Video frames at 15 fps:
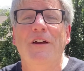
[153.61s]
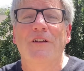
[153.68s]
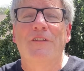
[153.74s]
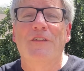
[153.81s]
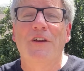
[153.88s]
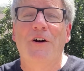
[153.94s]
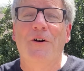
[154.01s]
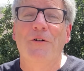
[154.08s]

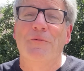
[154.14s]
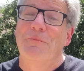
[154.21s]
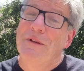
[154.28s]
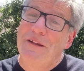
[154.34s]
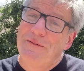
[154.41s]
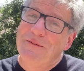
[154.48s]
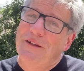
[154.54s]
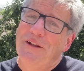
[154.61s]
so
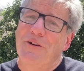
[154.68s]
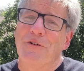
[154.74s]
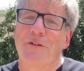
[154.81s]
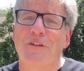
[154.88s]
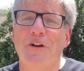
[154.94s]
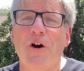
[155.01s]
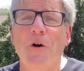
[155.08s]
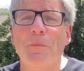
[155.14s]

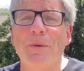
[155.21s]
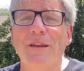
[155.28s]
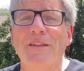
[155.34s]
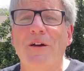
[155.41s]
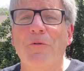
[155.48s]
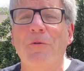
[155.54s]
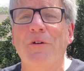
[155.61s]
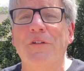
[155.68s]
here's to hoping
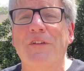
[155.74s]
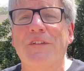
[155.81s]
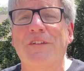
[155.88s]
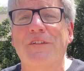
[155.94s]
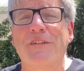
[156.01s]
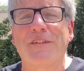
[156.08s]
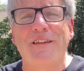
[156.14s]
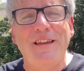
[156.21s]
that we'll
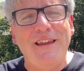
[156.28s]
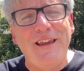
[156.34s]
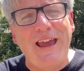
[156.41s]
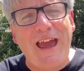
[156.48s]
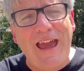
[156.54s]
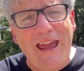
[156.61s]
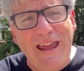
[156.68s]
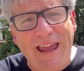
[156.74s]
see
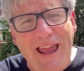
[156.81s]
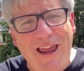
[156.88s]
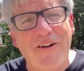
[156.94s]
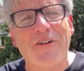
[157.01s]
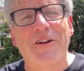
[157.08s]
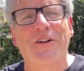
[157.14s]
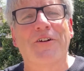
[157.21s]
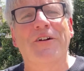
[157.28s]
a
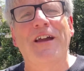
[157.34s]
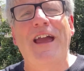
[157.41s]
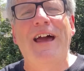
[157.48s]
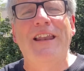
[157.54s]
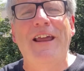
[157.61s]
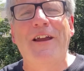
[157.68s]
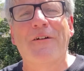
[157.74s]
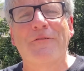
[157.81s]
Harrier
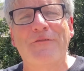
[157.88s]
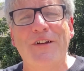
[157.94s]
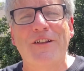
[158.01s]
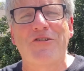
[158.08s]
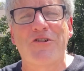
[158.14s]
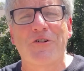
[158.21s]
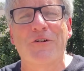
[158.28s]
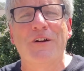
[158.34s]
at
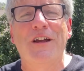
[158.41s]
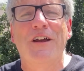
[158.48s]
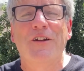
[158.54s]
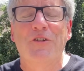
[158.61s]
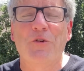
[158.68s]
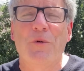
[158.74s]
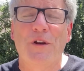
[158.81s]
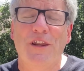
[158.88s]
AirVenture
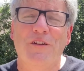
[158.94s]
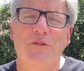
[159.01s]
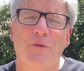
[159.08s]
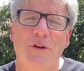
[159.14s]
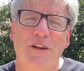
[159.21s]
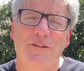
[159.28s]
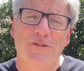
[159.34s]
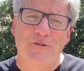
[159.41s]

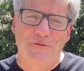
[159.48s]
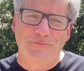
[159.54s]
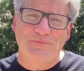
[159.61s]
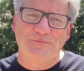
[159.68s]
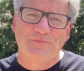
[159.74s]
2022.